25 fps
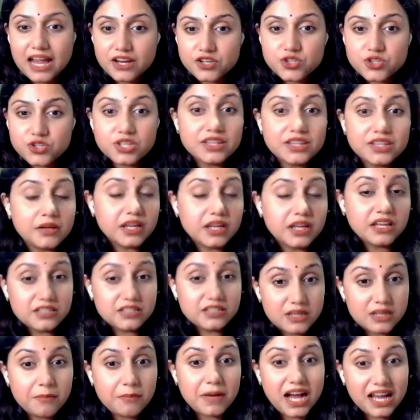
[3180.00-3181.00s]
action,
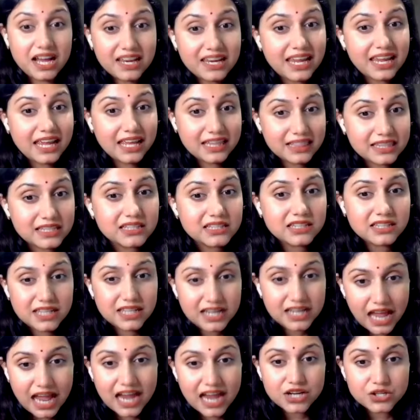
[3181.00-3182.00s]
some unethical
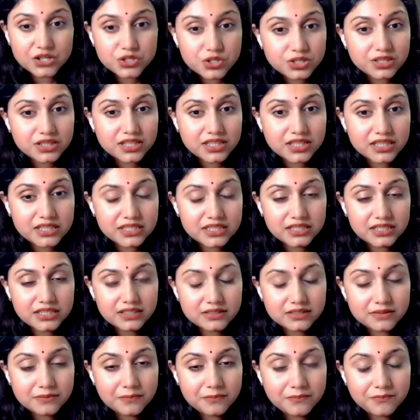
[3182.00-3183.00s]
action they did.
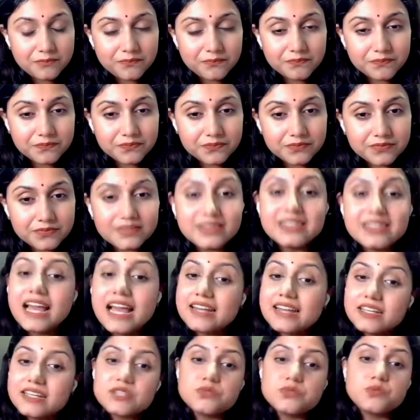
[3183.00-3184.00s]

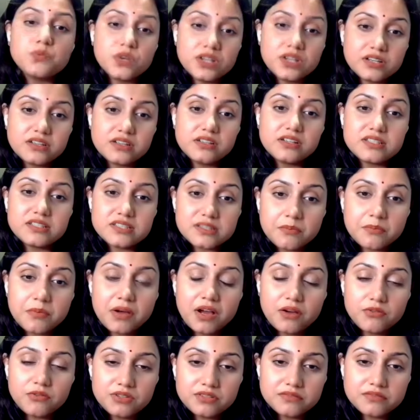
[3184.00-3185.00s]
That is what it is
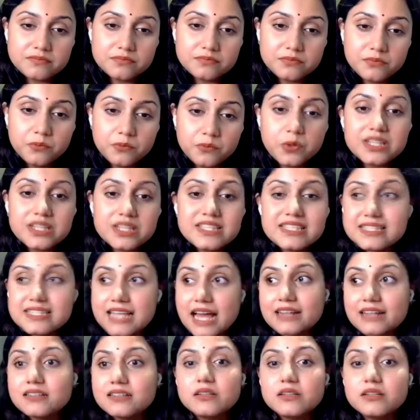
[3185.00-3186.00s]
about, with
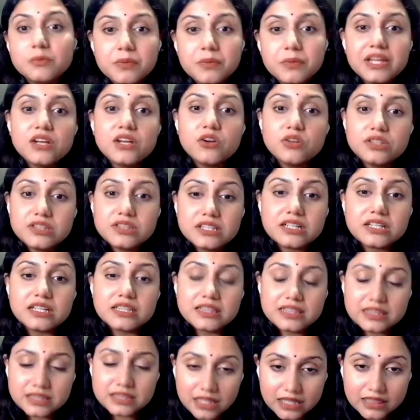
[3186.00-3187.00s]
Saturn being on the
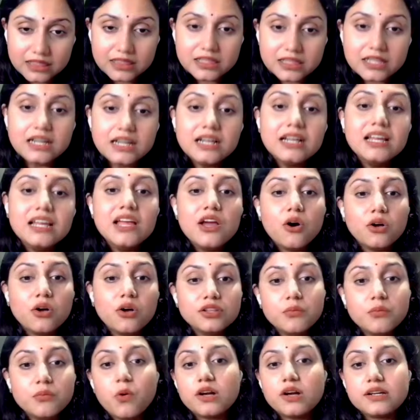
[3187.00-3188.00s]
Kantanta, on
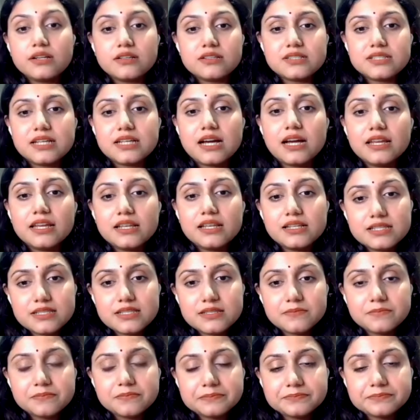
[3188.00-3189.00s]
the water
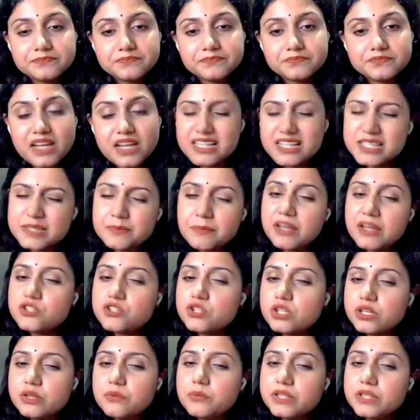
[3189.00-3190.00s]
signs, and
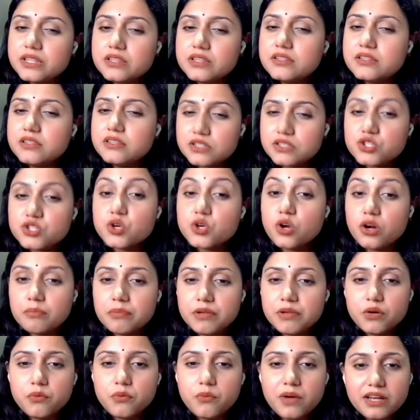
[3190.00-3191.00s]
especially with the
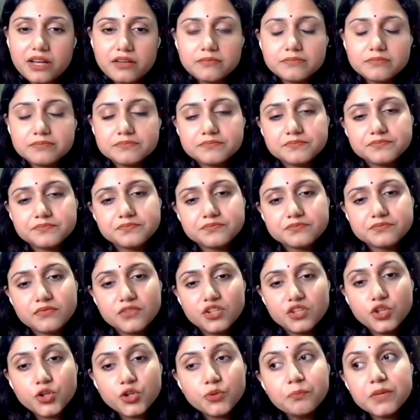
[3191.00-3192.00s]
Scorpio one.
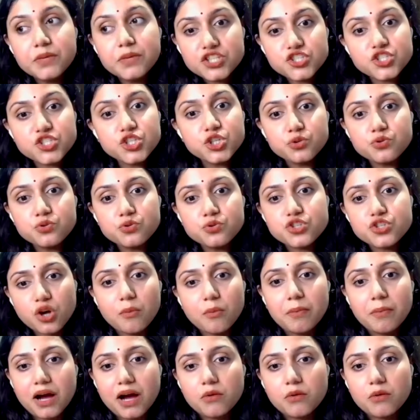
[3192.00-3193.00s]
You misuse
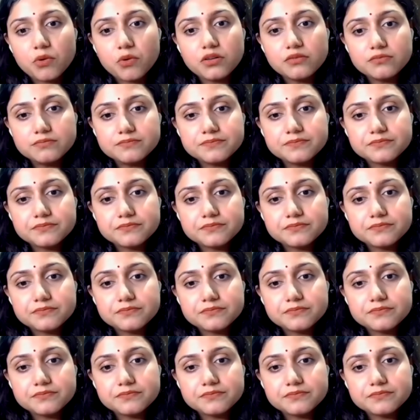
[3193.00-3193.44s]
your power,